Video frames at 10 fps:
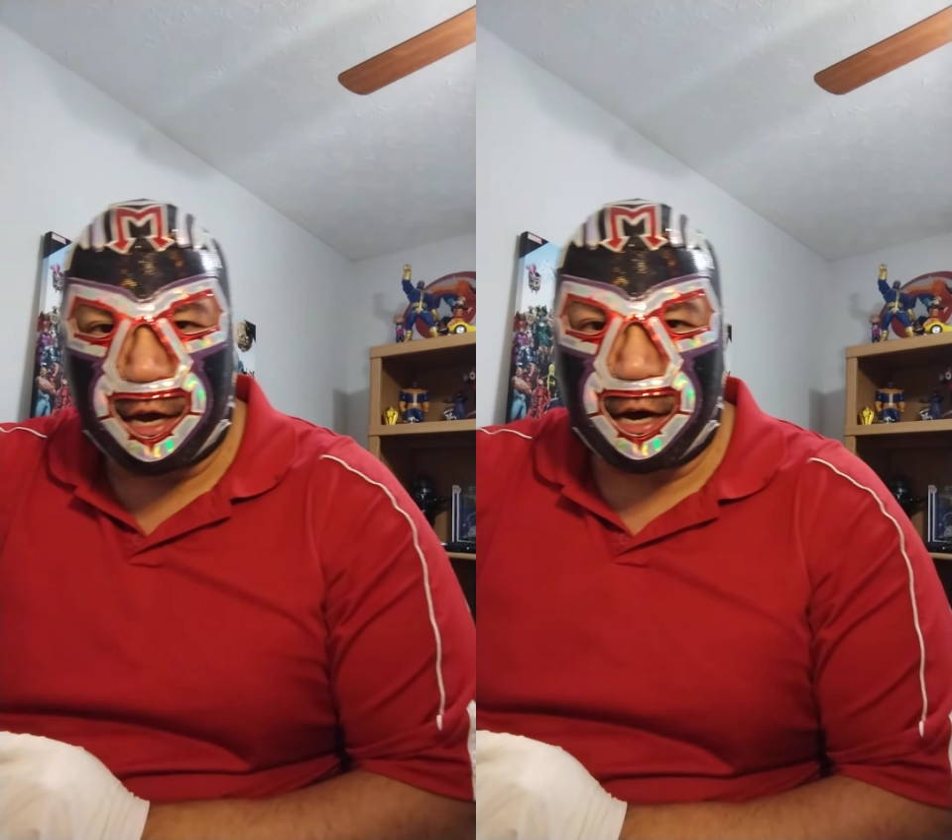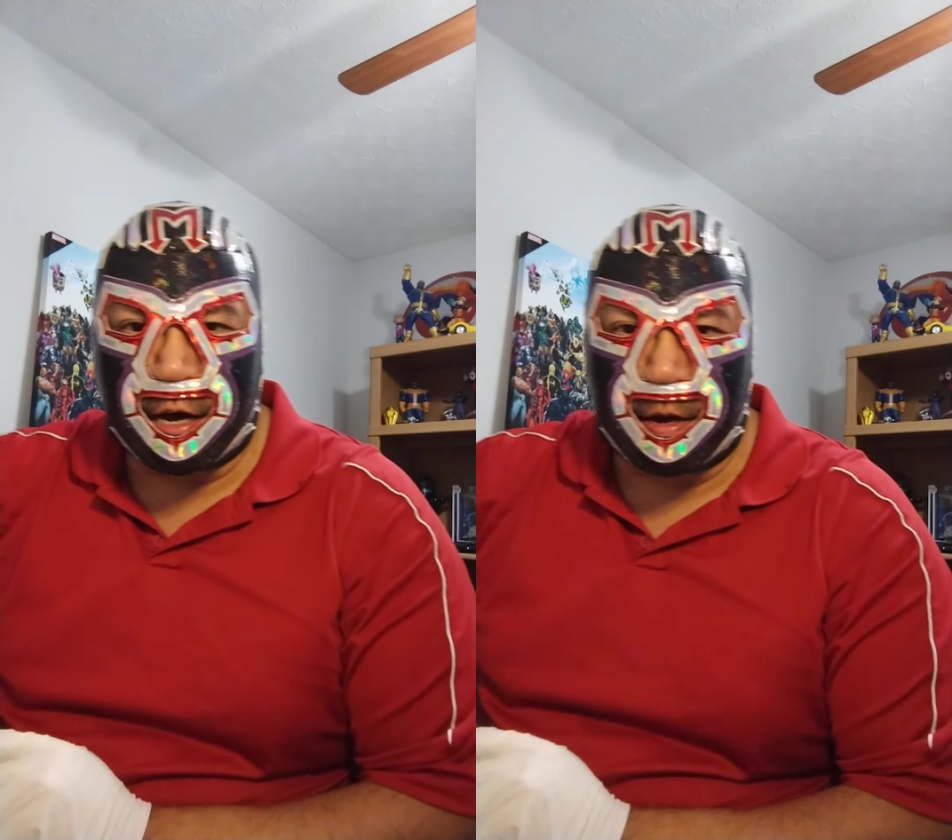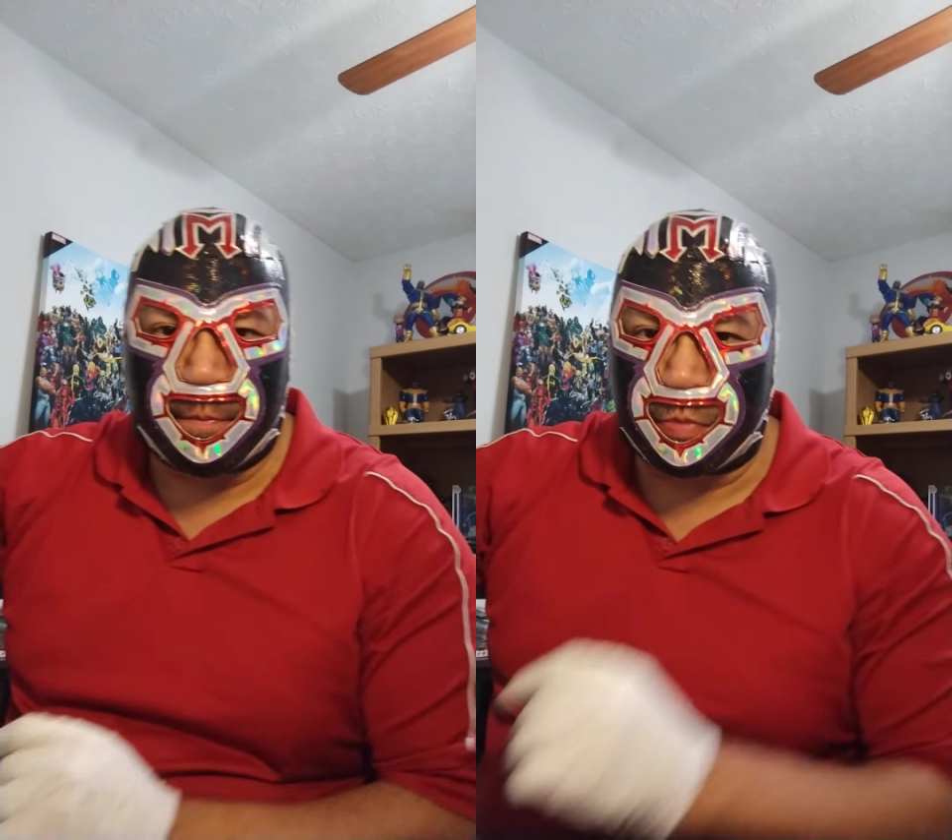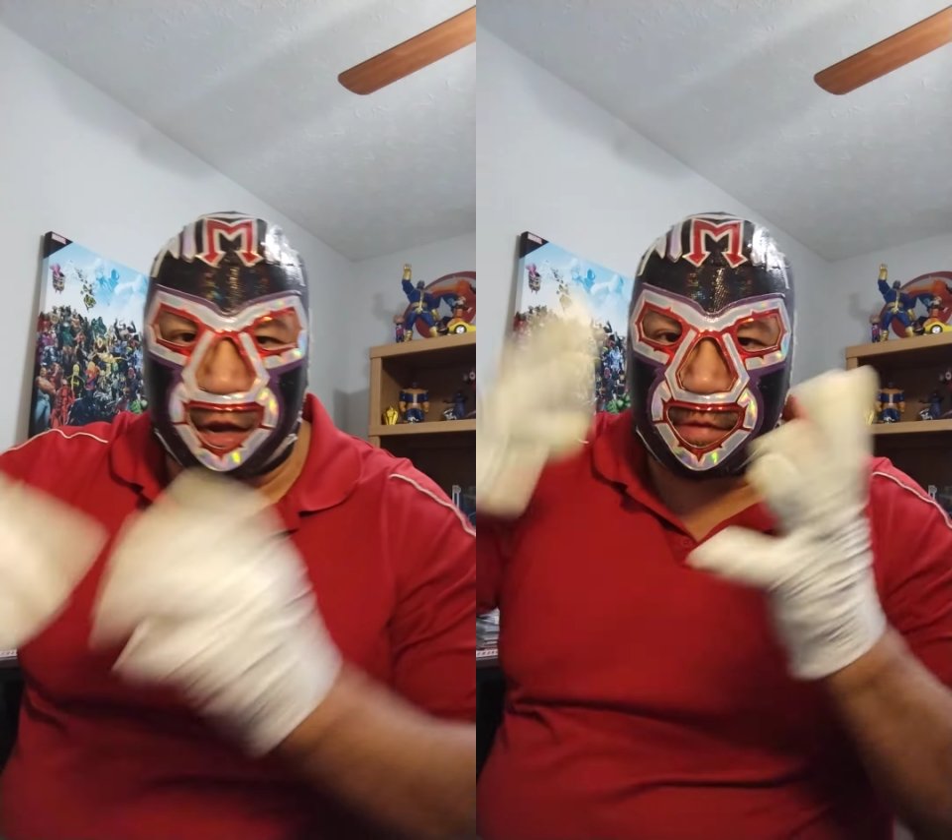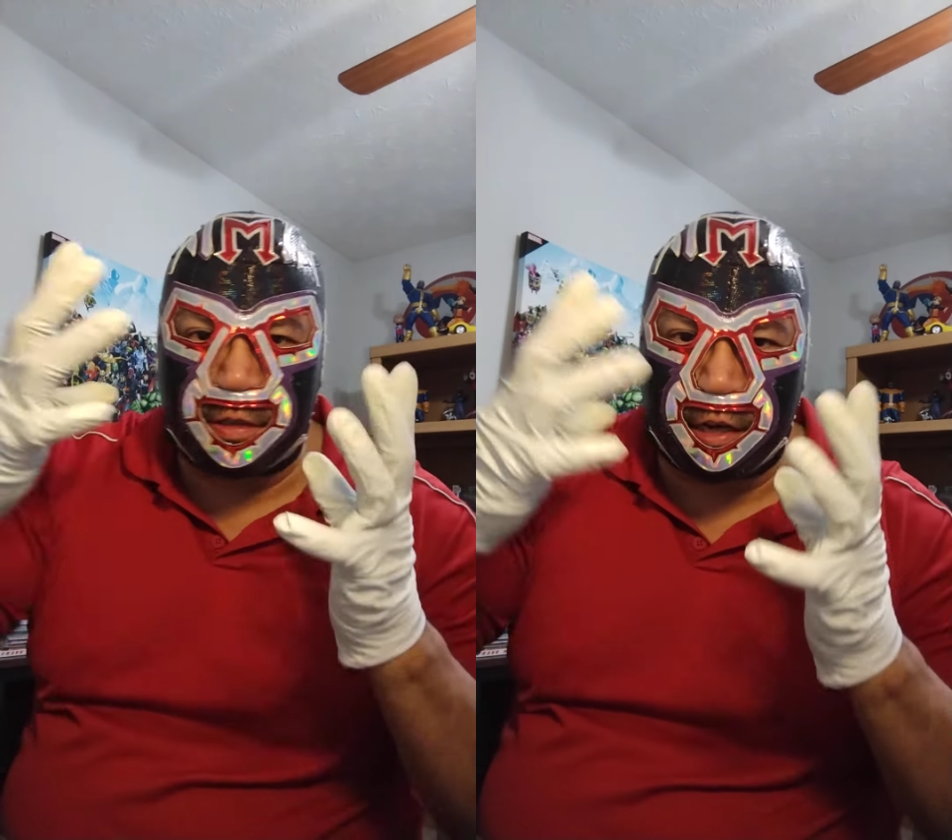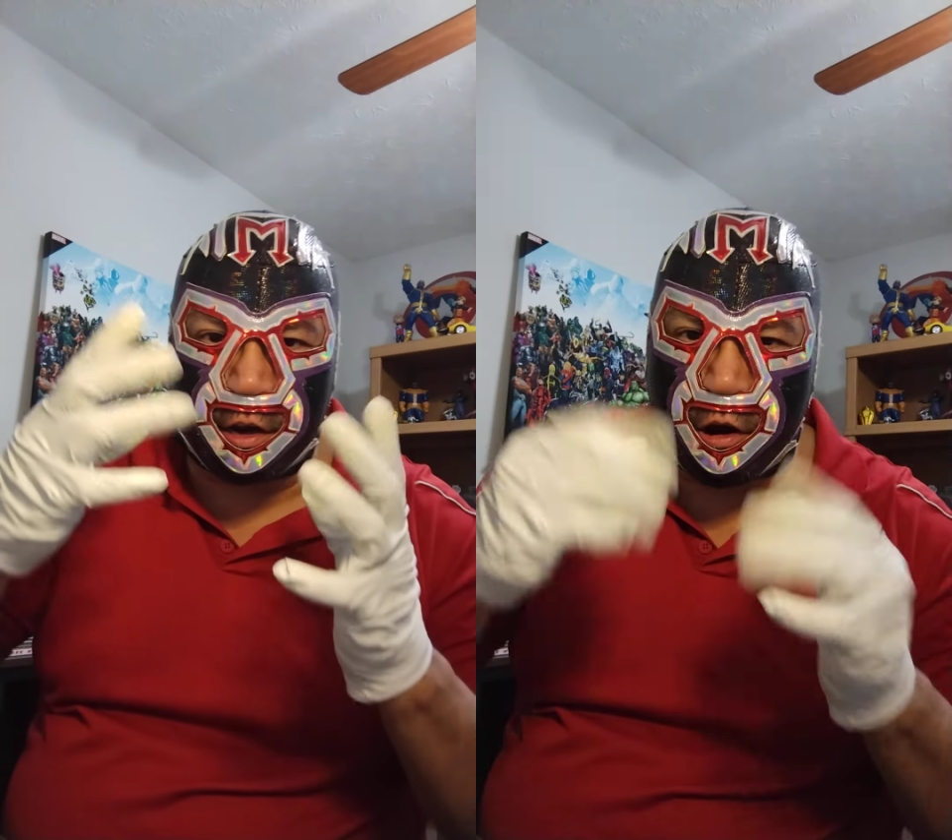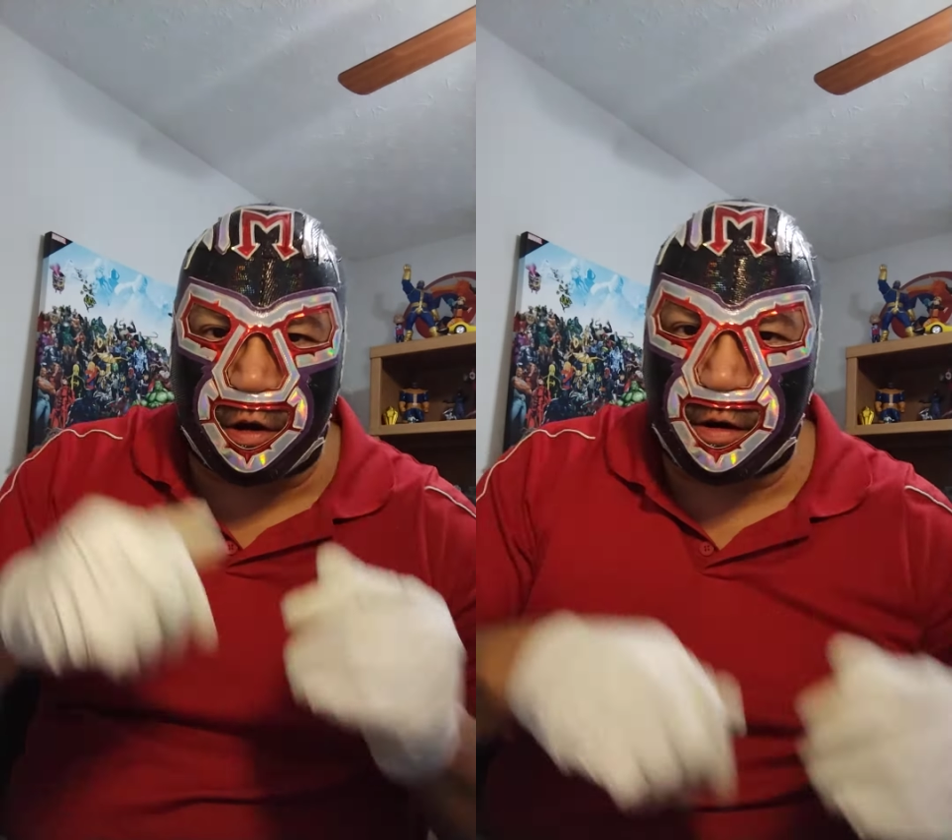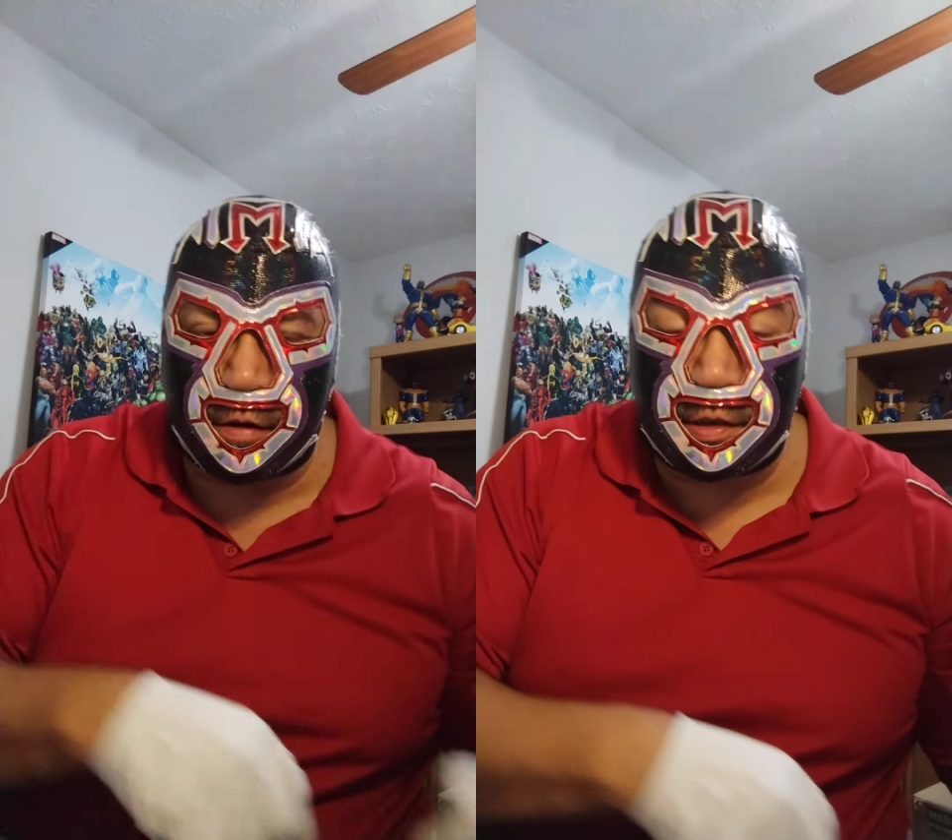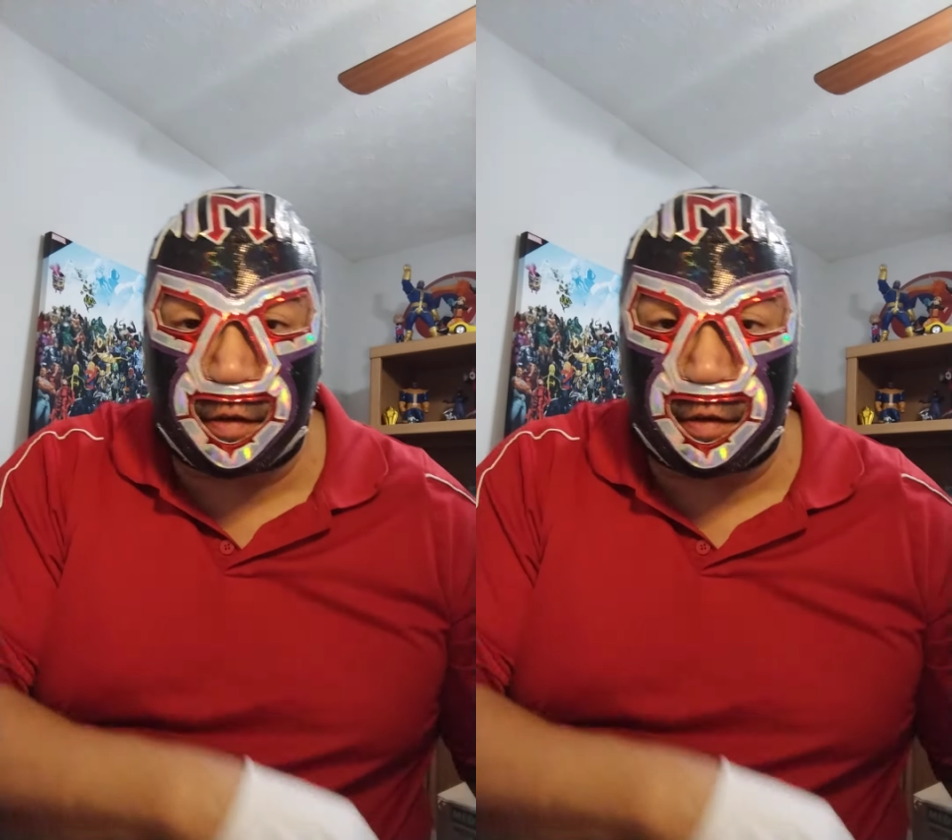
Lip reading: I was into cars,